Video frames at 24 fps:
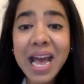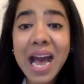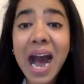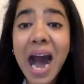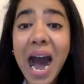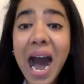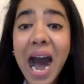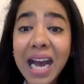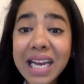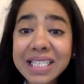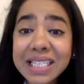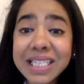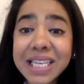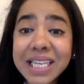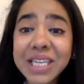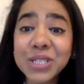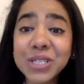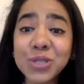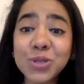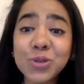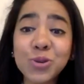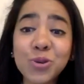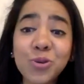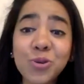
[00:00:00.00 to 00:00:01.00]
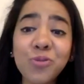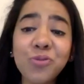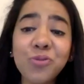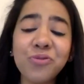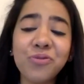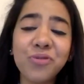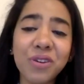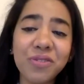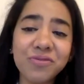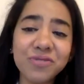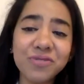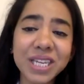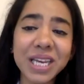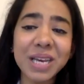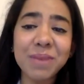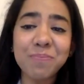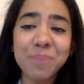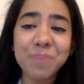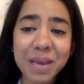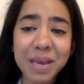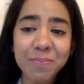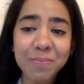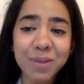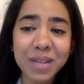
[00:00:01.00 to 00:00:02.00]
I see 250
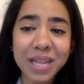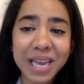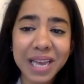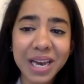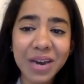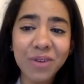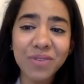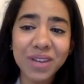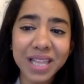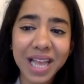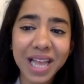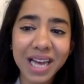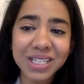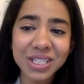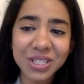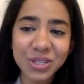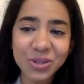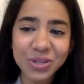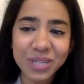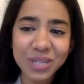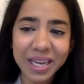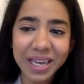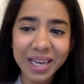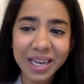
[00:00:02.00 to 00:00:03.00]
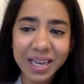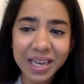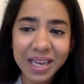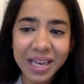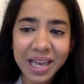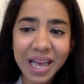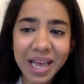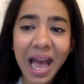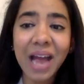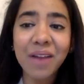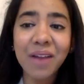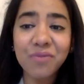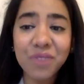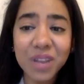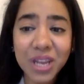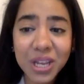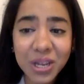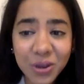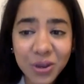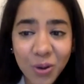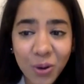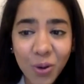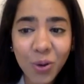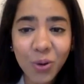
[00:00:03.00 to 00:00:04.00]
people here with us today, and
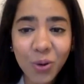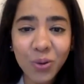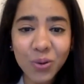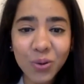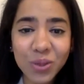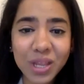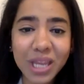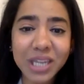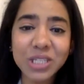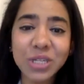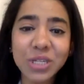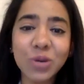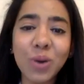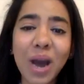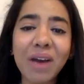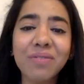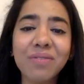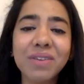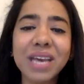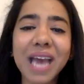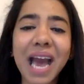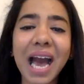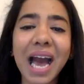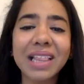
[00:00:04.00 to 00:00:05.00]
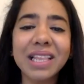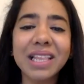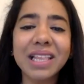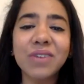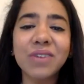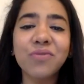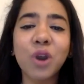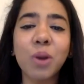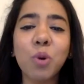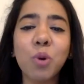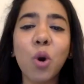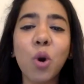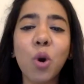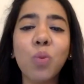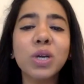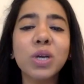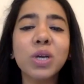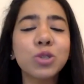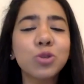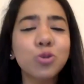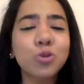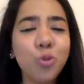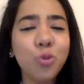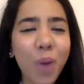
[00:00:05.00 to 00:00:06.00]
we know that you have gathered from over
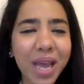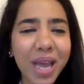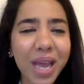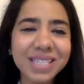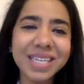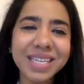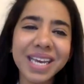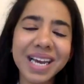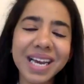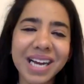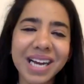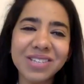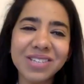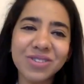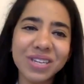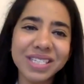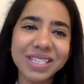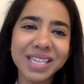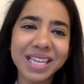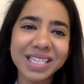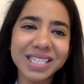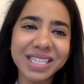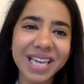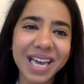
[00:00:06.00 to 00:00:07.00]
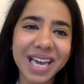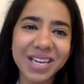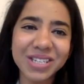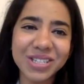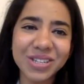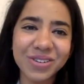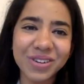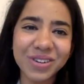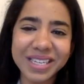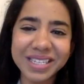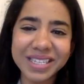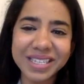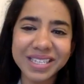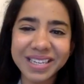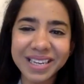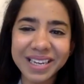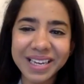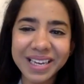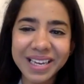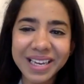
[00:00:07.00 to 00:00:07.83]
20 countries and territories.